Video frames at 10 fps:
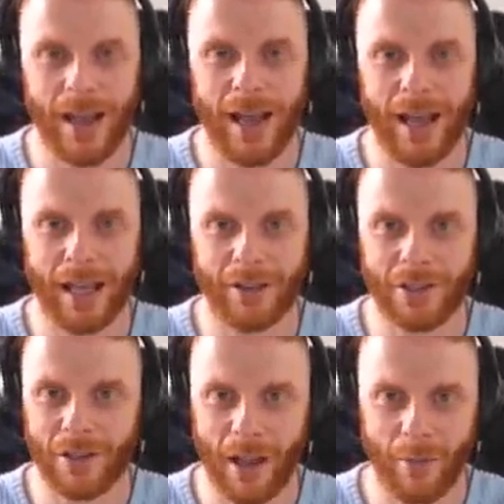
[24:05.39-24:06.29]
and they're
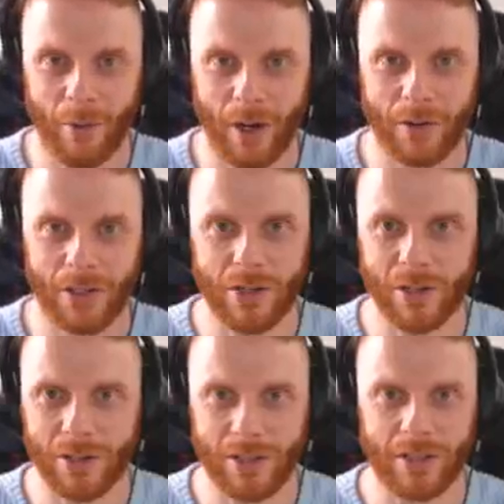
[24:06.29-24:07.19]
still happy to work with you, and
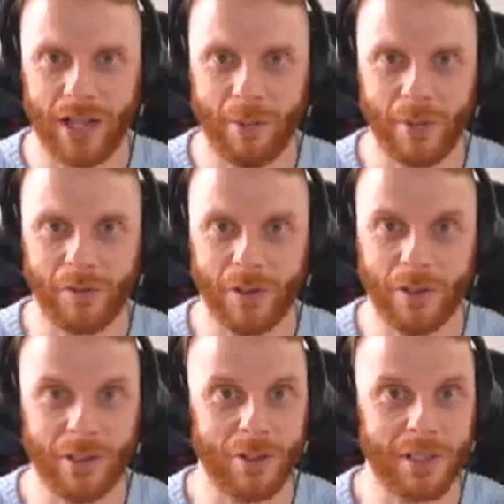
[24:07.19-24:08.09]
they're still happy for you to
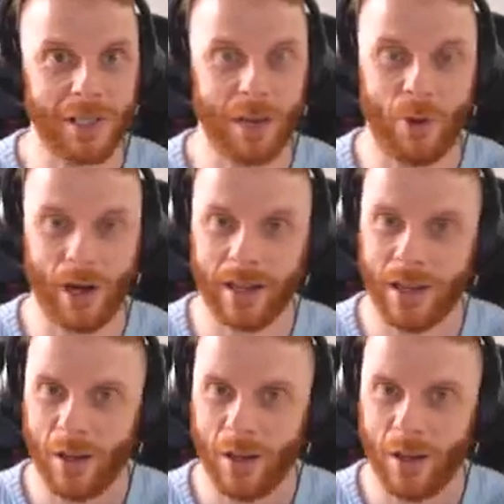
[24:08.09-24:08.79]
do the same work